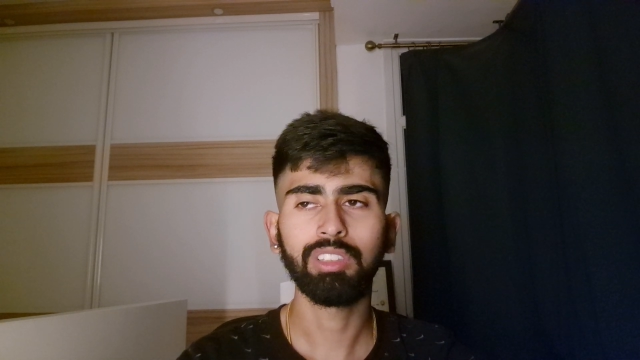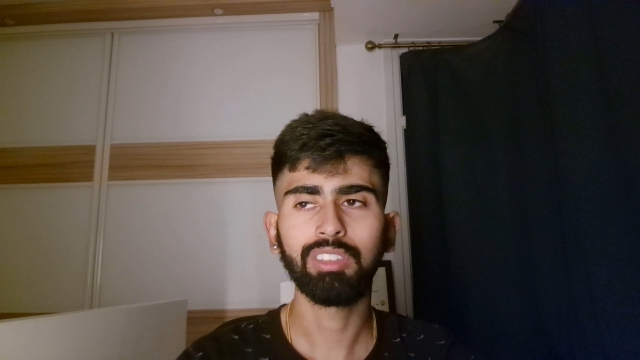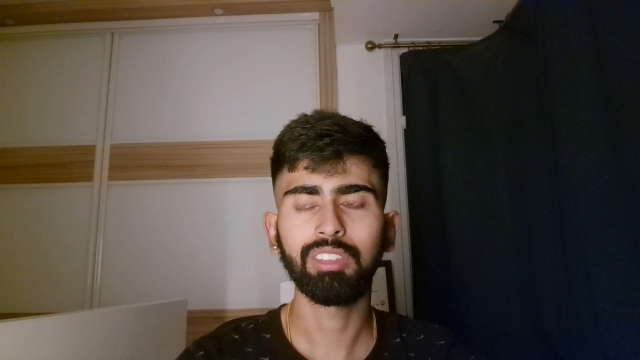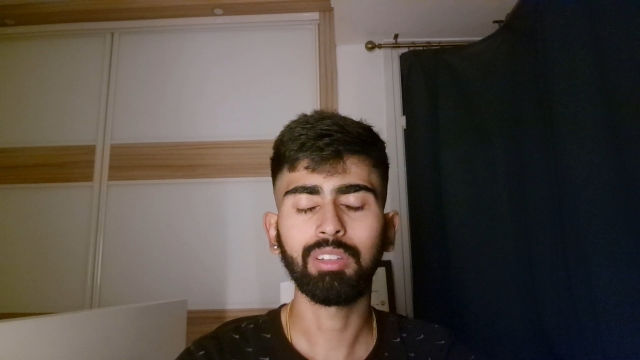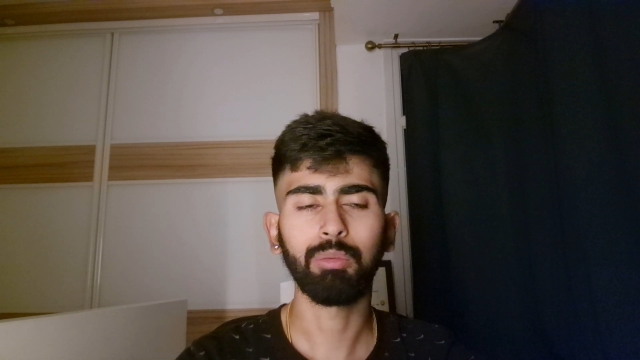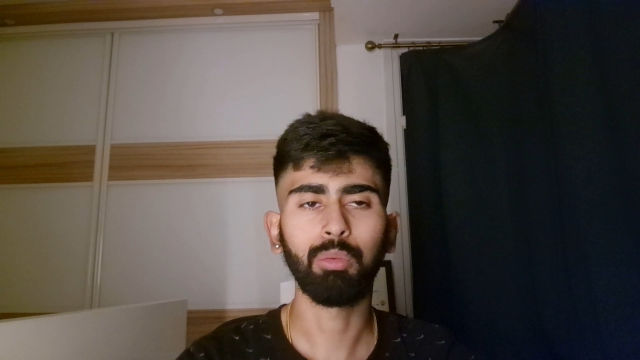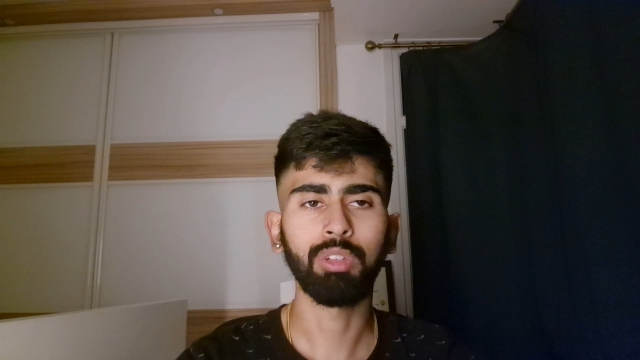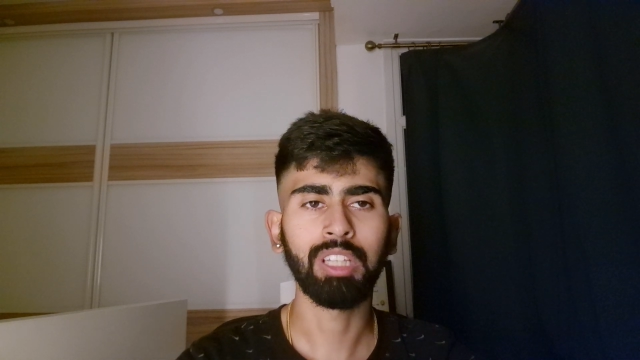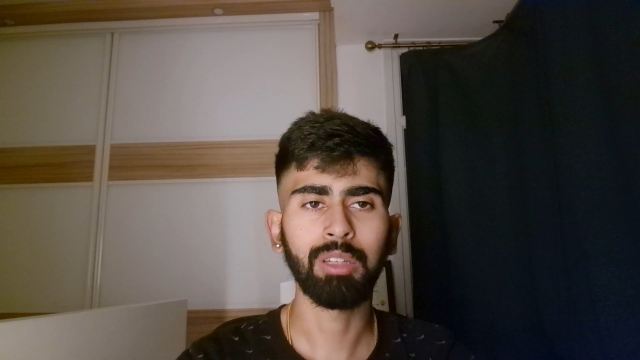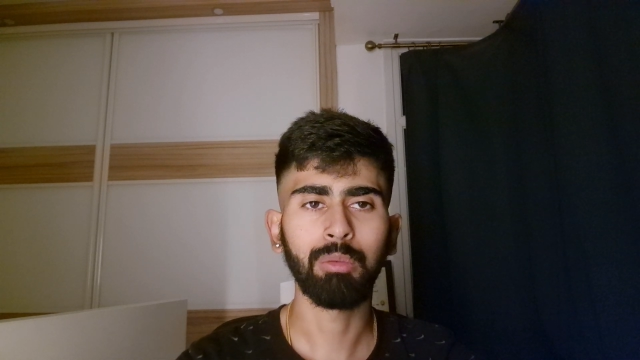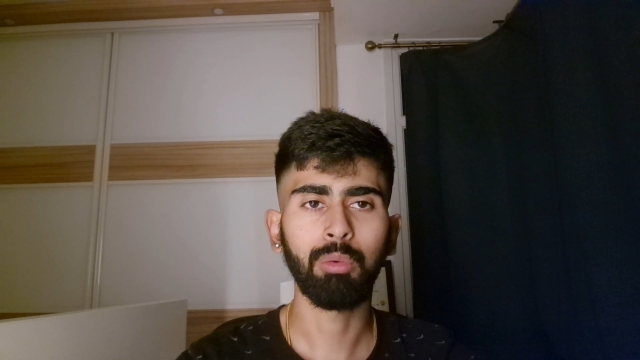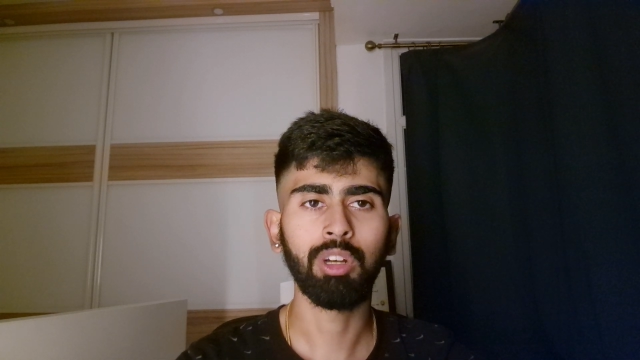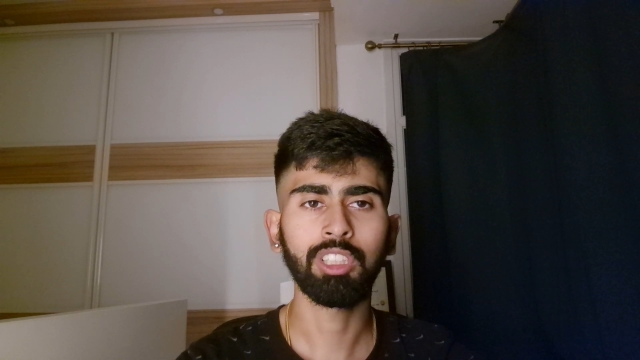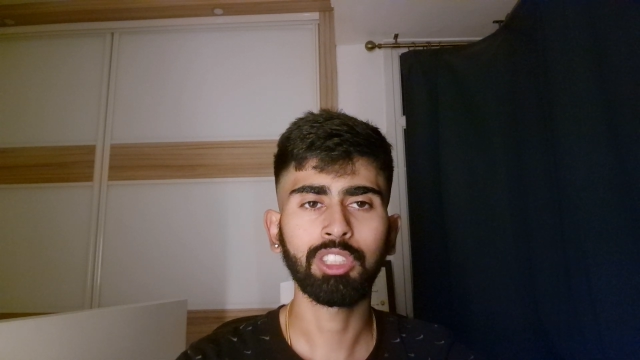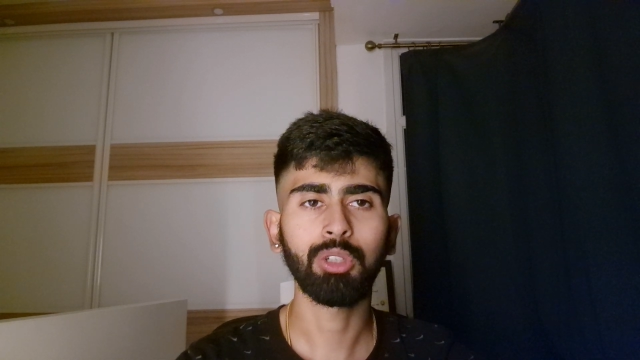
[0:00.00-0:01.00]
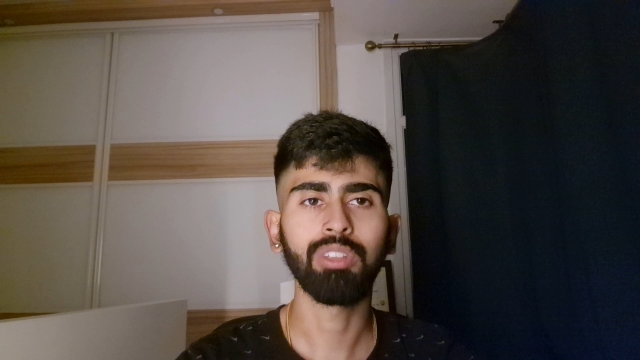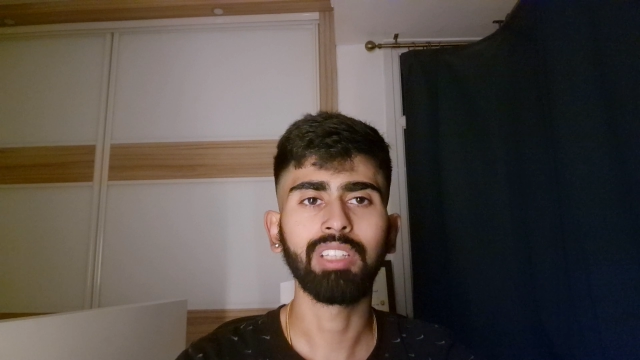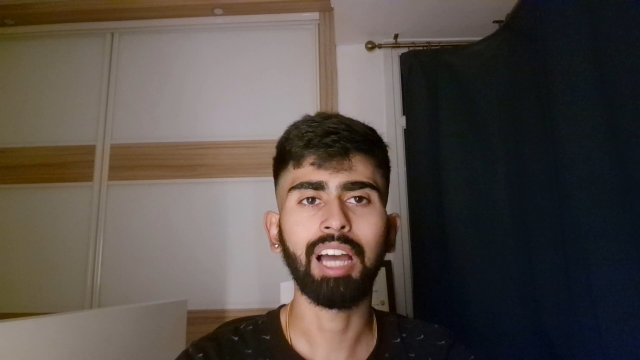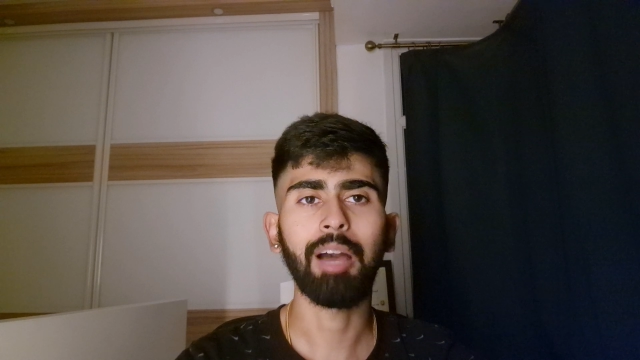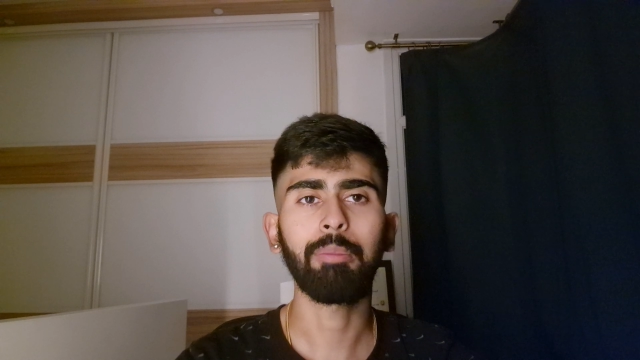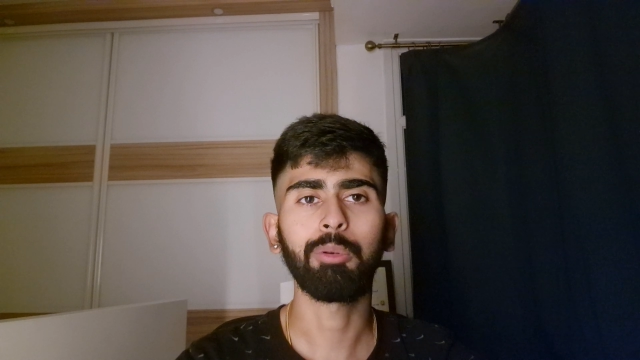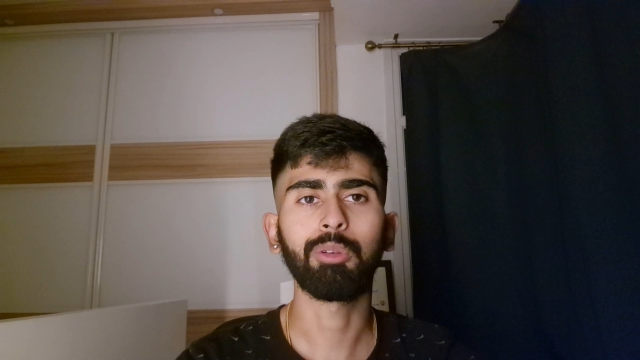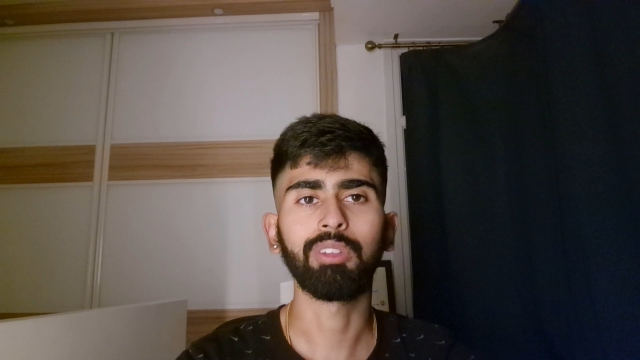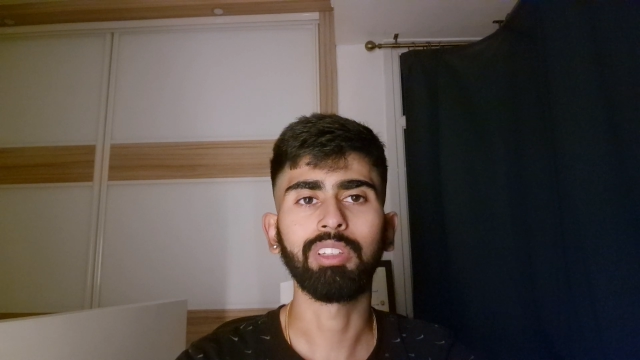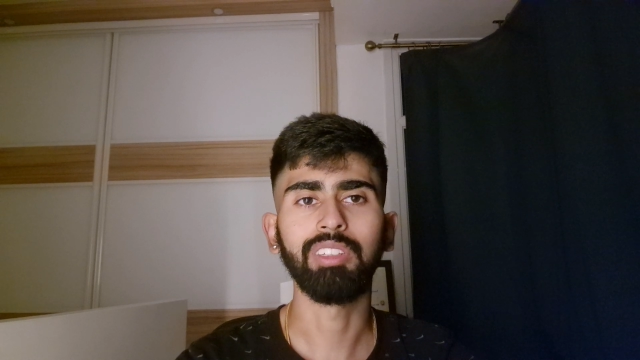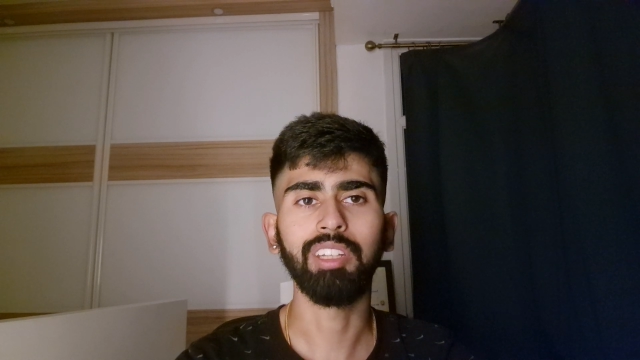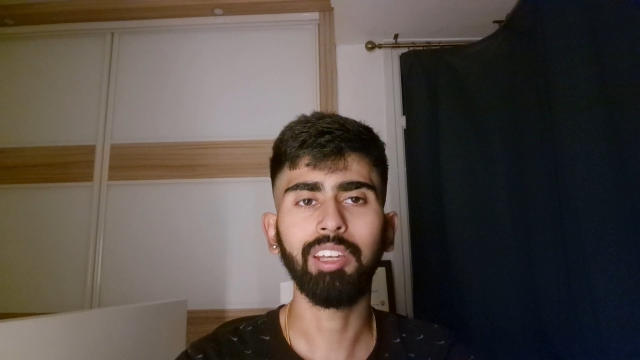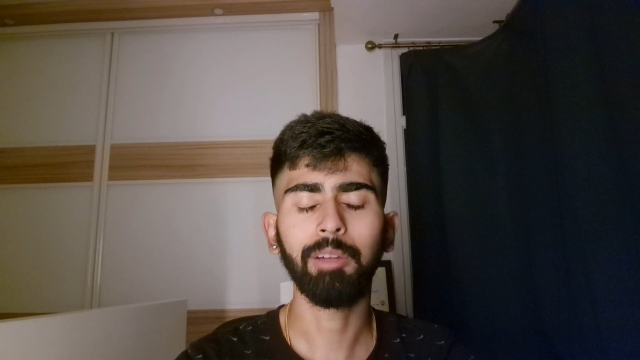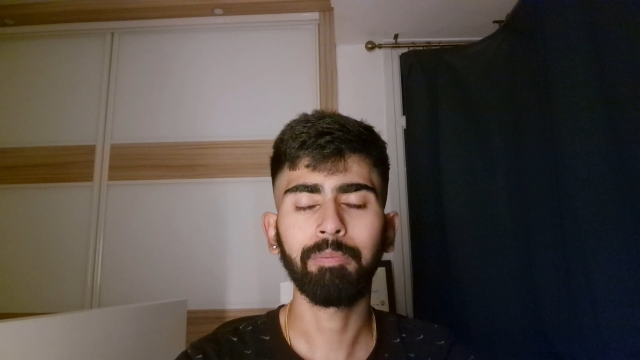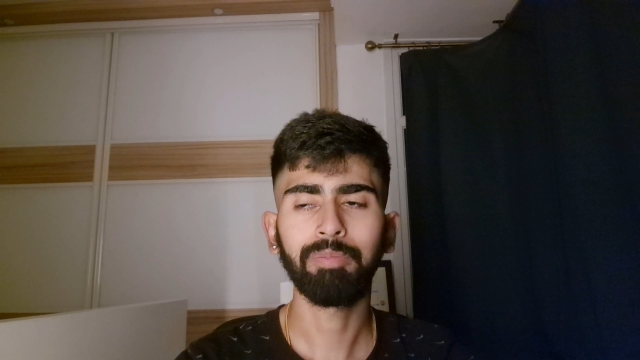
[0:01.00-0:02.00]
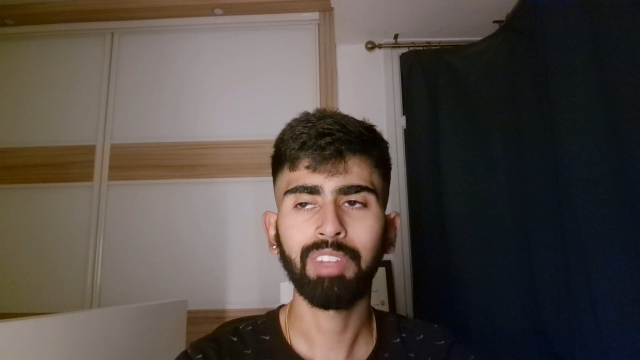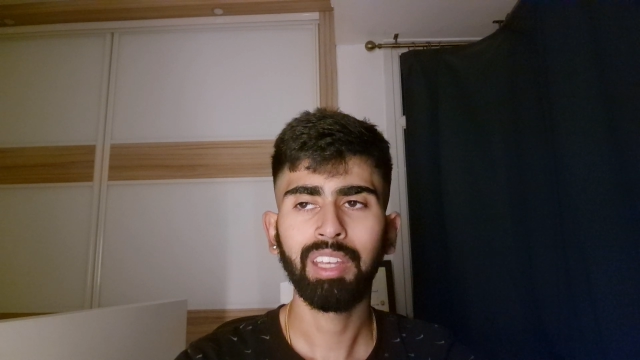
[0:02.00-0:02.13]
to happen on the day,